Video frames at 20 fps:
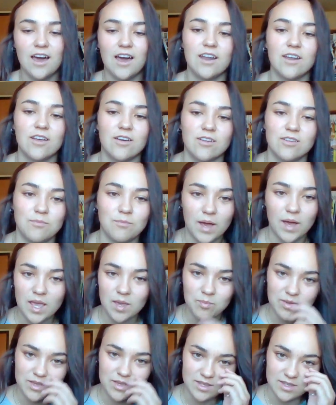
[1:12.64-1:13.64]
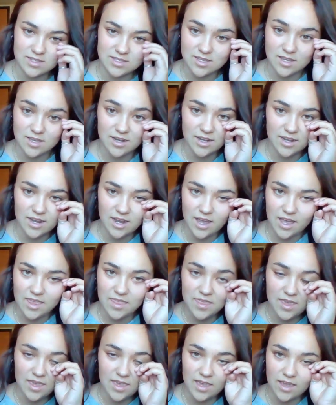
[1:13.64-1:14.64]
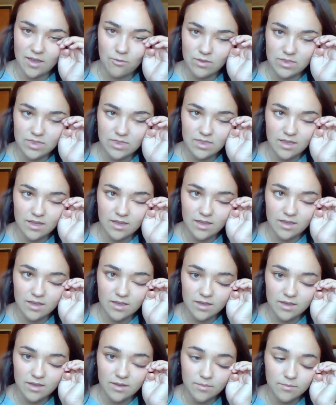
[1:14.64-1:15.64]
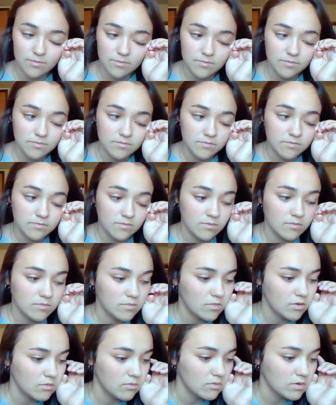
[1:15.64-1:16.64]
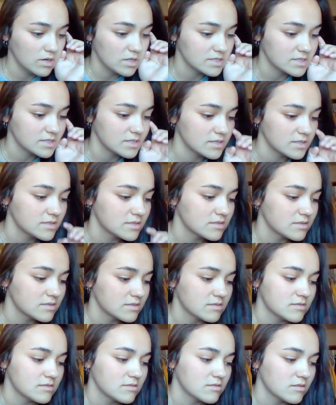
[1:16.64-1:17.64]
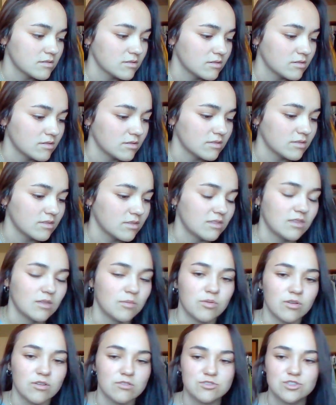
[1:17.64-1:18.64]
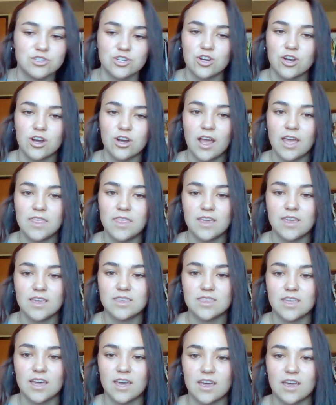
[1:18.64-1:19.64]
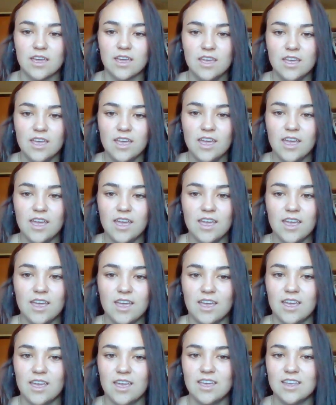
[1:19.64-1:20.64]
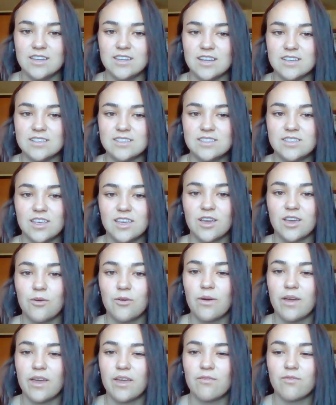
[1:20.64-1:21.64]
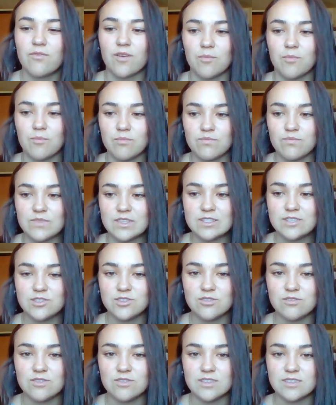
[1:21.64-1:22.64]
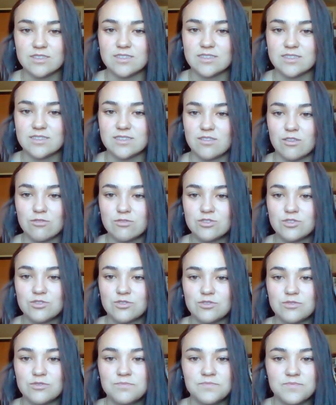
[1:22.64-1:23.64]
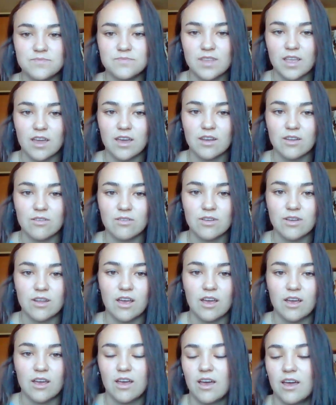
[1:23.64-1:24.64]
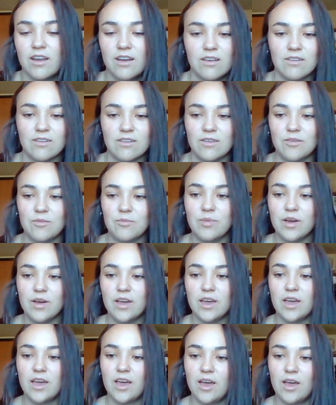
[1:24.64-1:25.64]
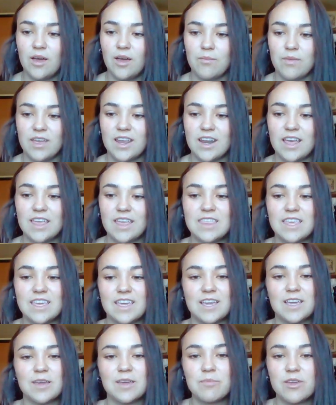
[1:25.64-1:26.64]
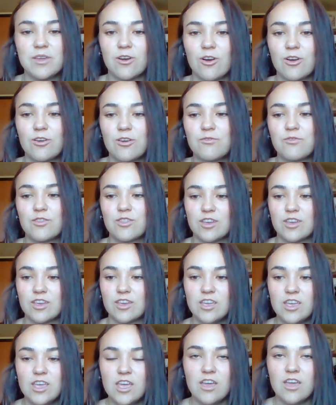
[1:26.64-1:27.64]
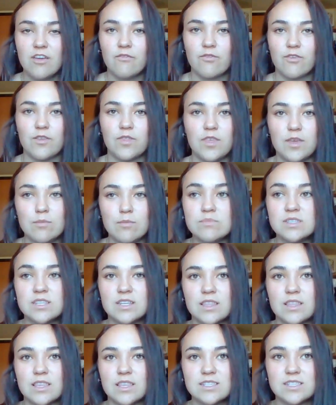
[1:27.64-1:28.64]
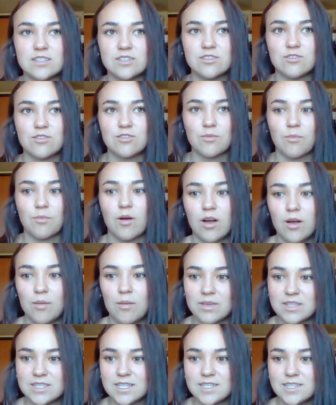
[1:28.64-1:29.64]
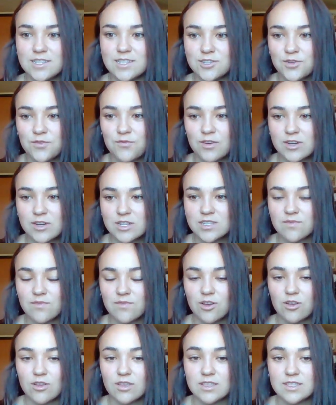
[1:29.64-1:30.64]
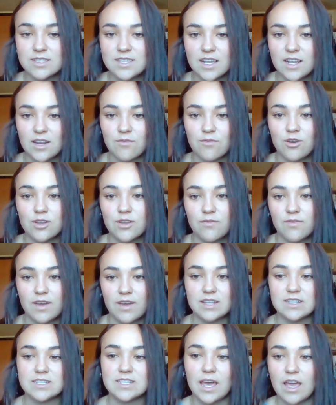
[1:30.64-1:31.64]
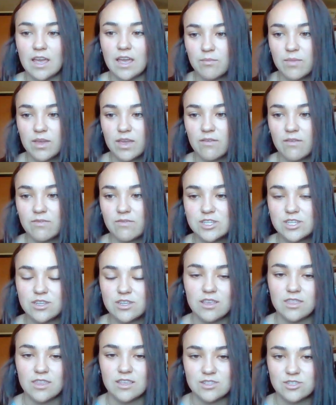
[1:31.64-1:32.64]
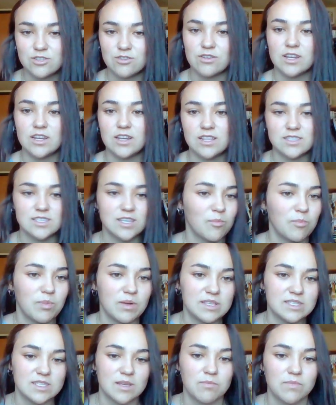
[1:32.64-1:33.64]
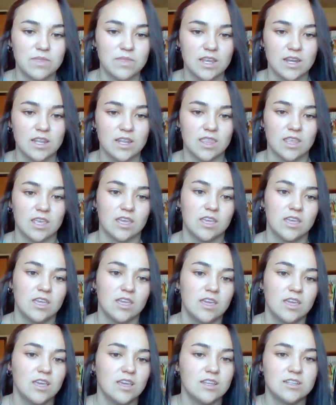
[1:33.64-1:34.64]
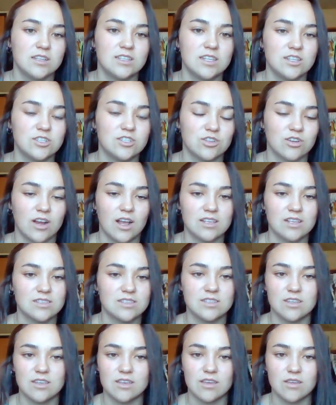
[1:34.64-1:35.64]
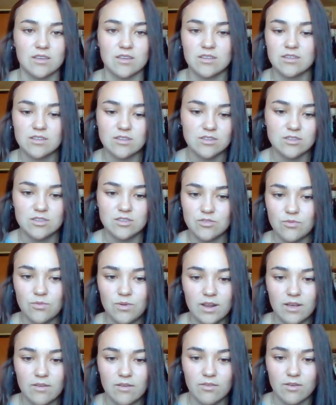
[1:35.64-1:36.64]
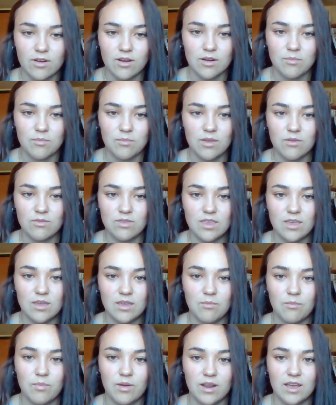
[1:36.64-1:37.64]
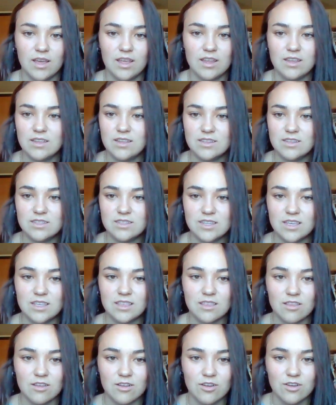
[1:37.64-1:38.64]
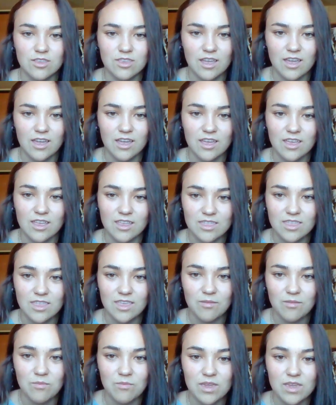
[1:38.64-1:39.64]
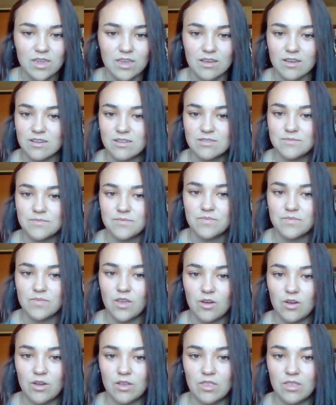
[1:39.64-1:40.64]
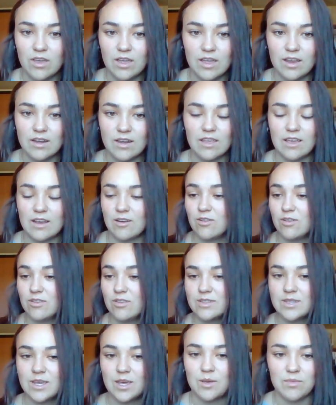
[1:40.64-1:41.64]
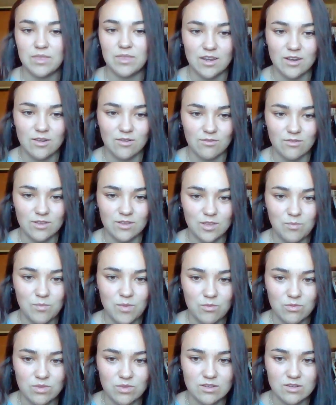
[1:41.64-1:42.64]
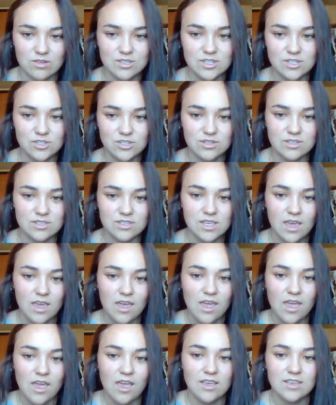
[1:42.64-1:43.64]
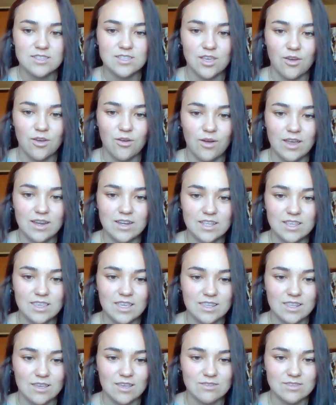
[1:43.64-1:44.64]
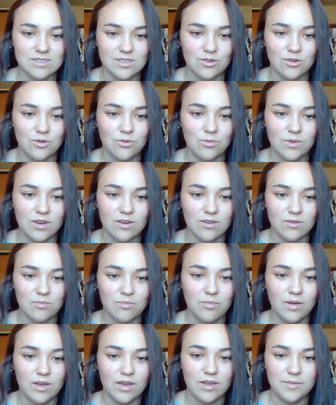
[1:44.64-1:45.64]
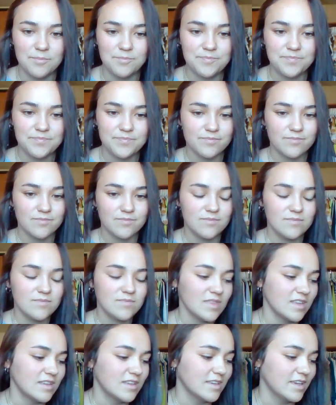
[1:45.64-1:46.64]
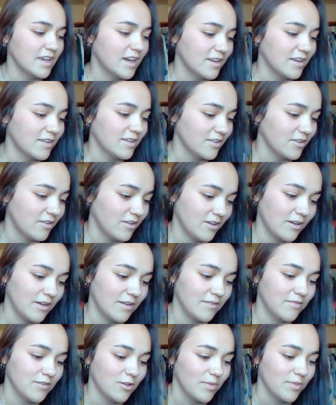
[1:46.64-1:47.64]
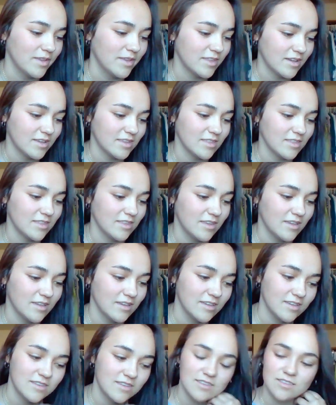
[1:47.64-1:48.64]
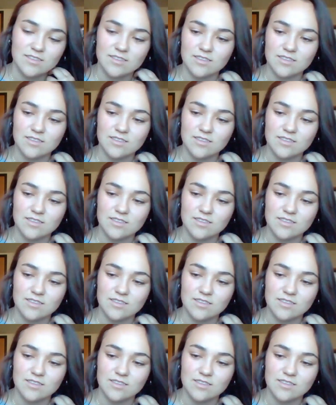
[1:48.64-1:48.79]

I don't. My opinions on it. I think with the what is this called? The brochure. I think that it does take away from students' social. I don't. I don't know, but and I think it can be hard for them to listen to their mom as a teacher first of all, and second of all to find time if the student needs help on something and the teacher has to do whatever and meet with them. But I did learn that they meet online like all the time and they don't really meet with their teachers. So I did think that was a little weird, but yeah, I don't know how I feel about that in the